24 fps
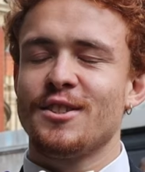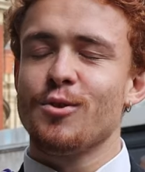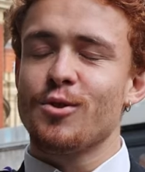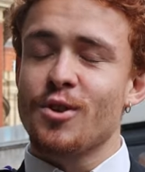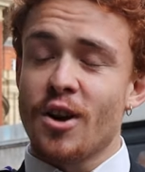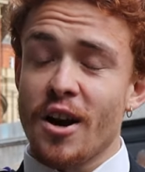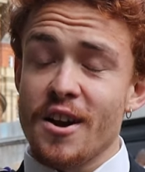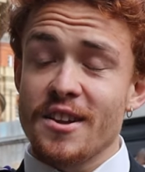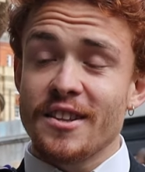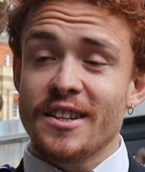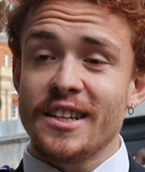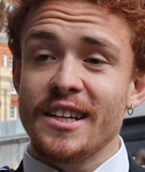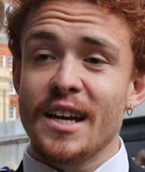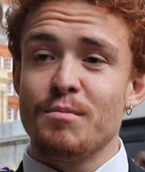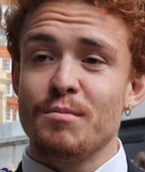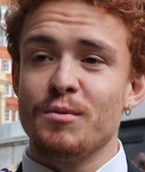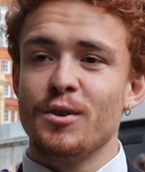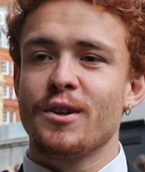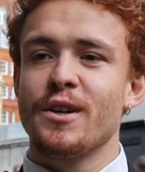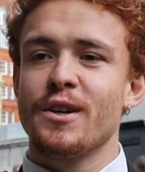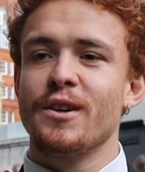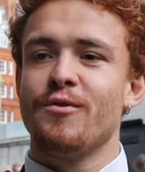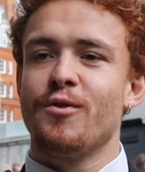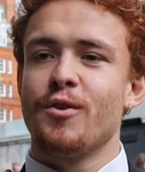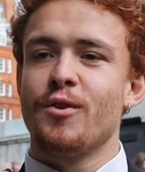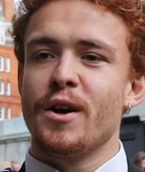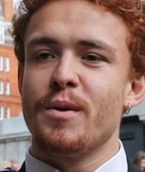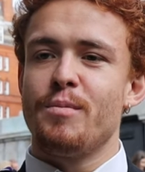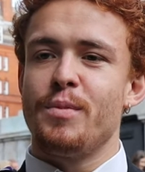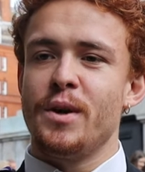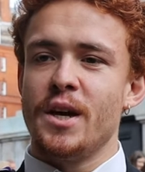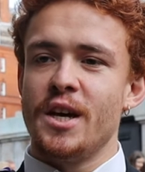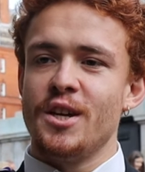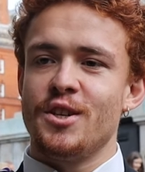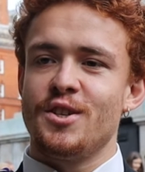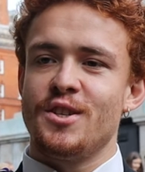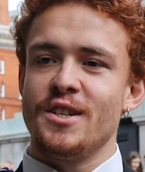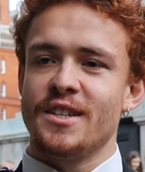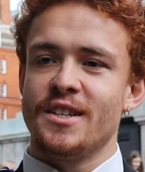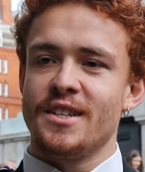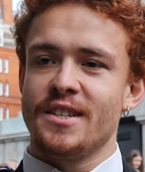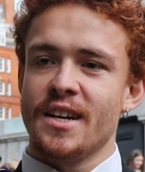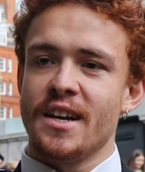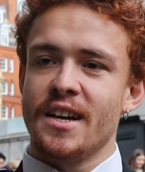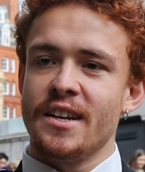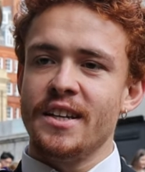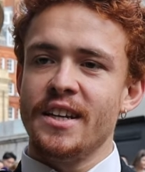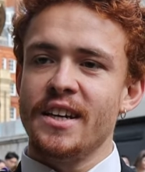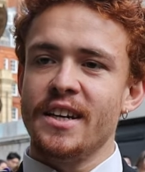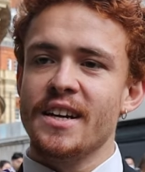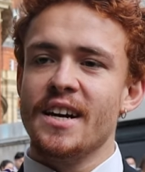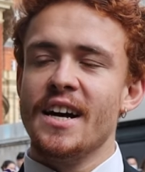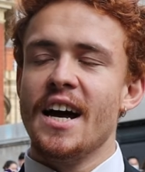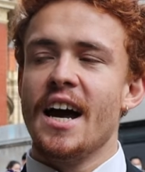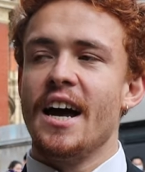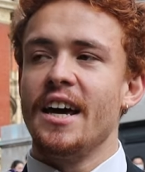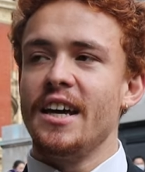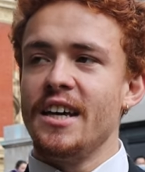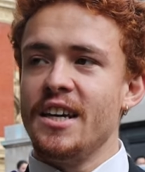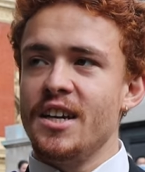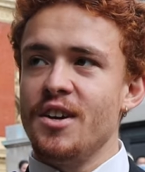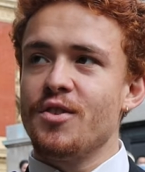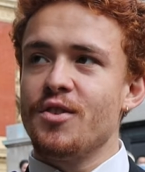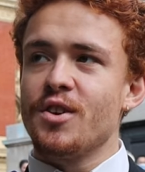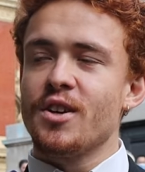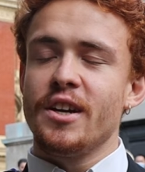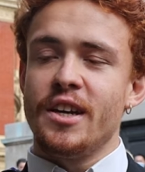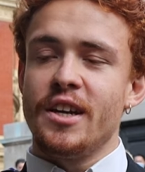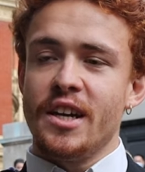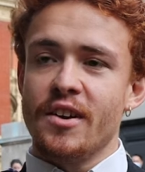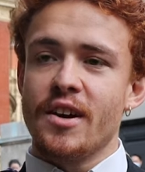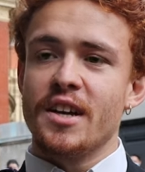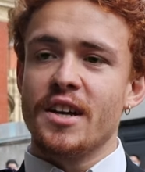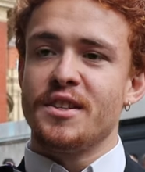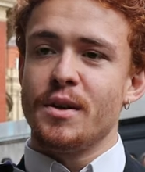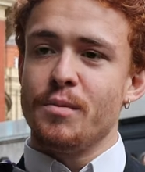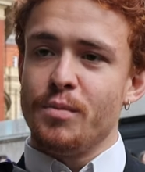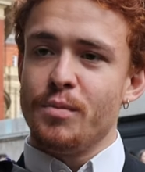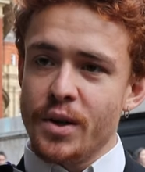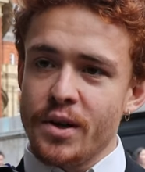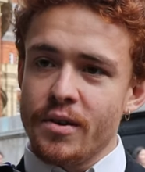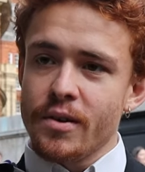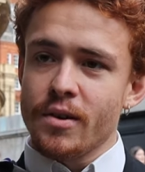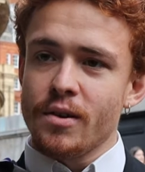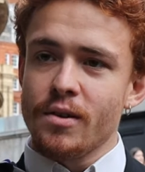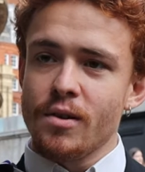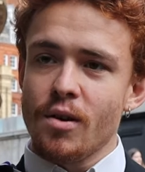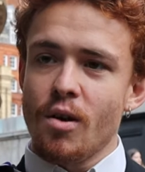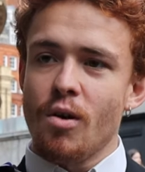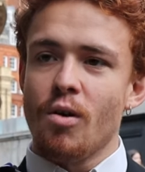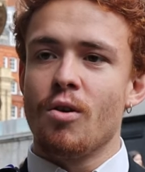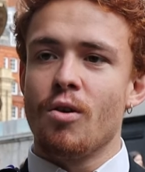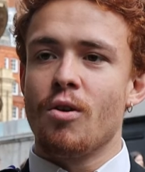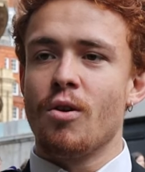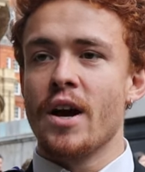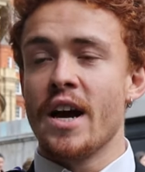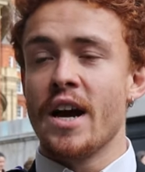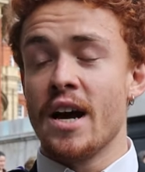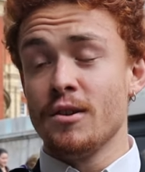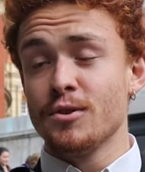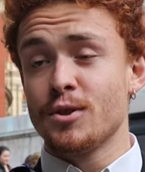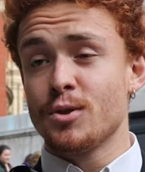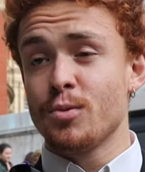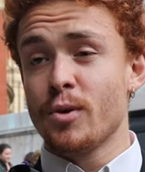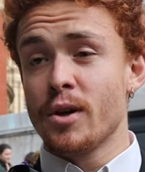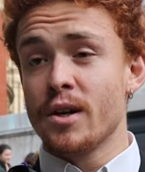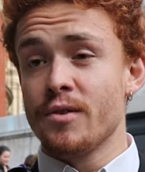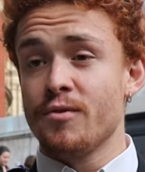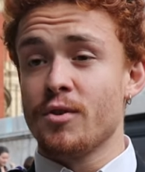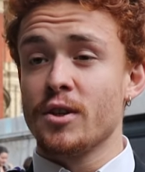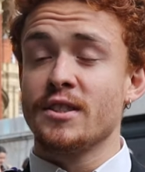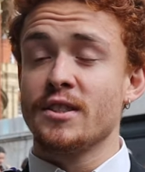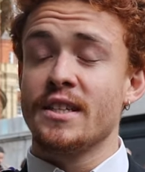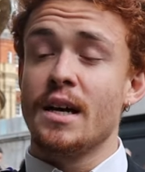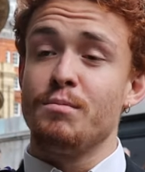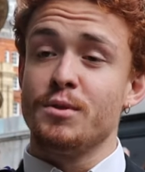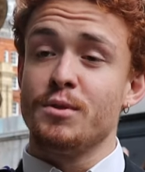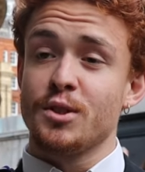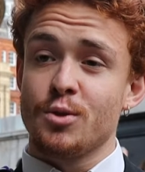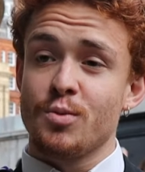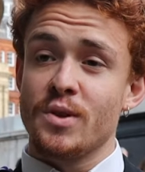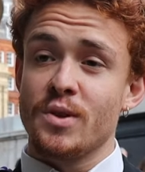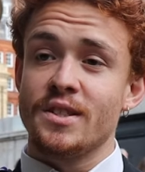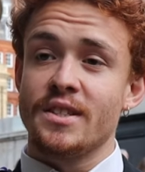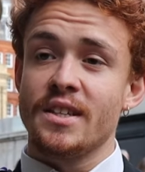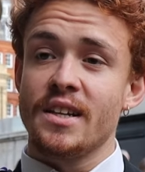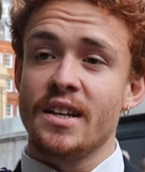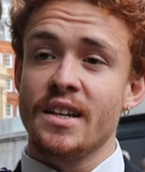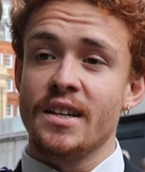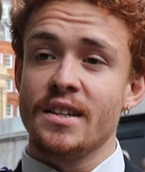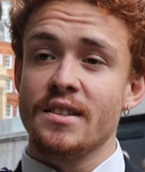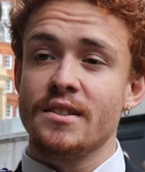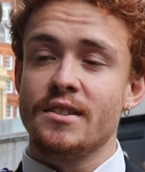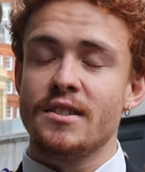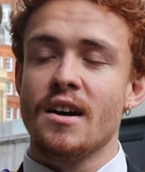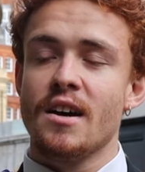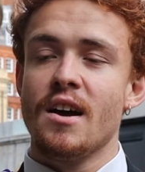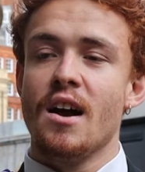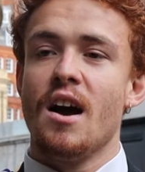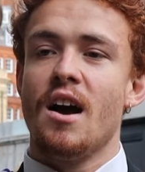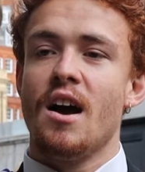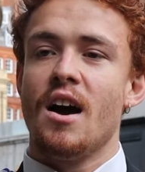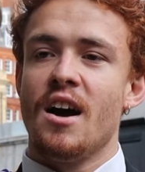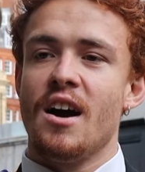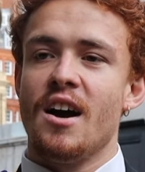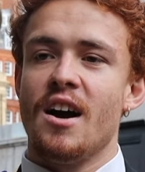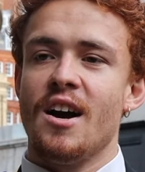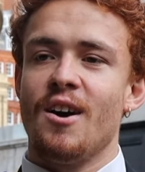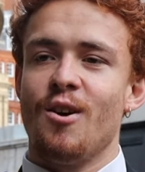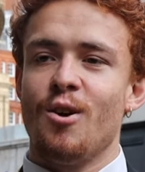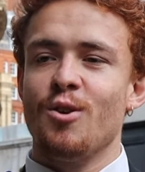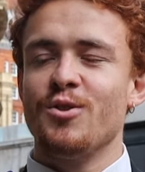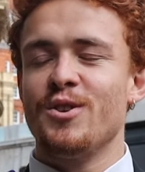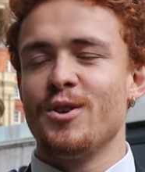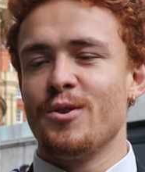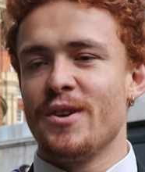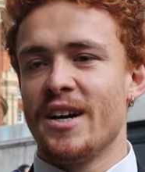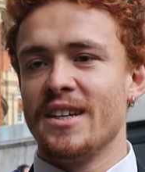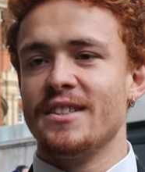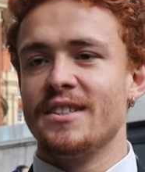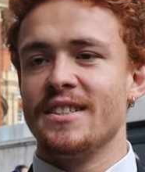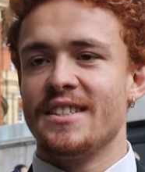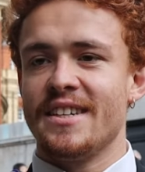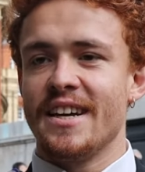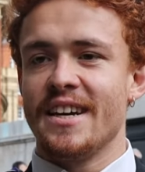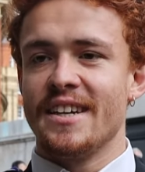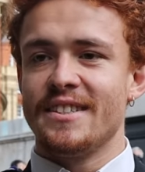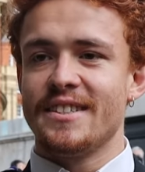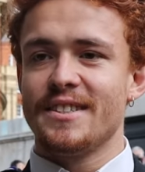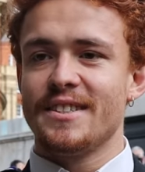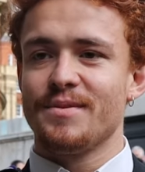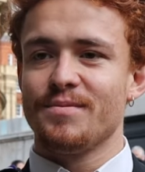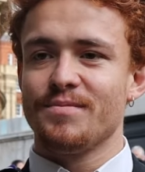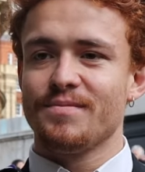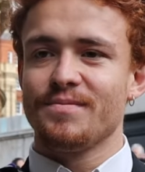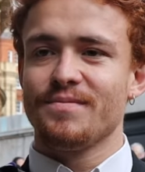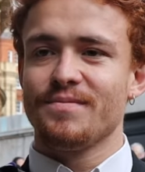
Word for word: So currently I'm looking for a PhD study, either here at Imperial or elsewhere, for example, Switzerland or the United States.